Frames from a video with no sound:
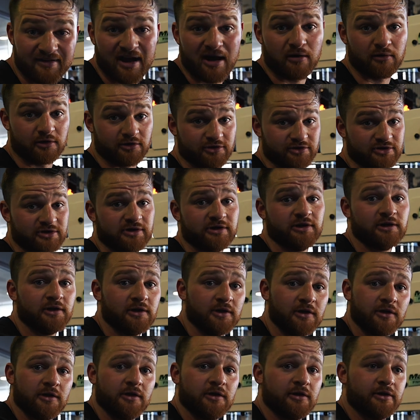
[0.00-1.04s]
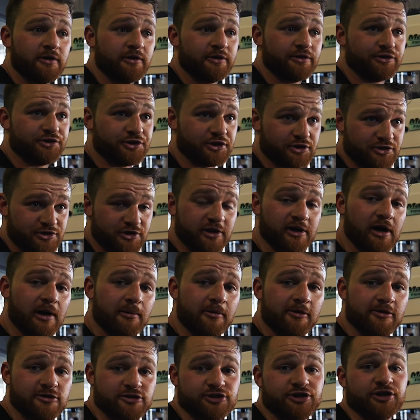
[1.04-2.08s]
hours just to come
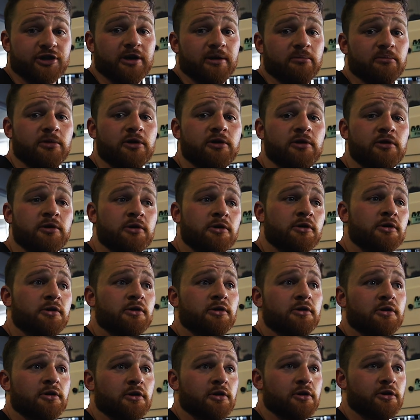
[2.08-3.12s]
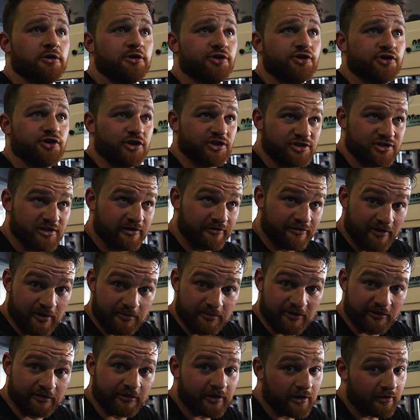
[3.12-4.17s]
to this gym, just to film
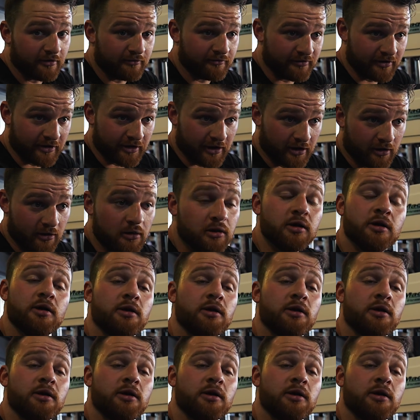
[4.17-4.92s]
this video,